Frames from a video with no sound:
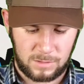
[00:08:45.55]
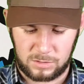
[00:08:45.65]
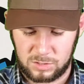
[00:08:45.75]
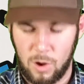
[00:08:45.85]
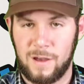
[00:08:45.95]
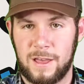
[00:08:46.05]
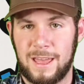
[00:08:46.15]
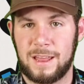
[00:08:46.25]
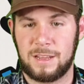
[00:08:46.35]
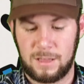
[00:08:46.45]
Let's go
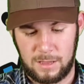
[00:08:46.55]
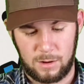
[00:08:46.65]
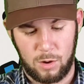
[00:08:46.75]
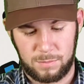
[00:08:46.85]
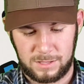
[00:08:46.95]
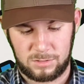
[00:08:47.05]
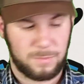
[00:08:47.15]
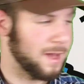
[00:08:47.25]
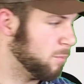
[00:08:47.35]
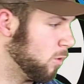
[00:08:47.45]
ahead and open this
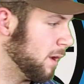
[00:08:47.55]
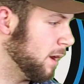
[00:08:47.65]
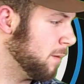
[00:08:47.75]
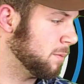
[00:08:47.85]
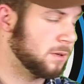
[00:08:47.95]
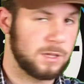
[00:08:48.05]
bad boy up.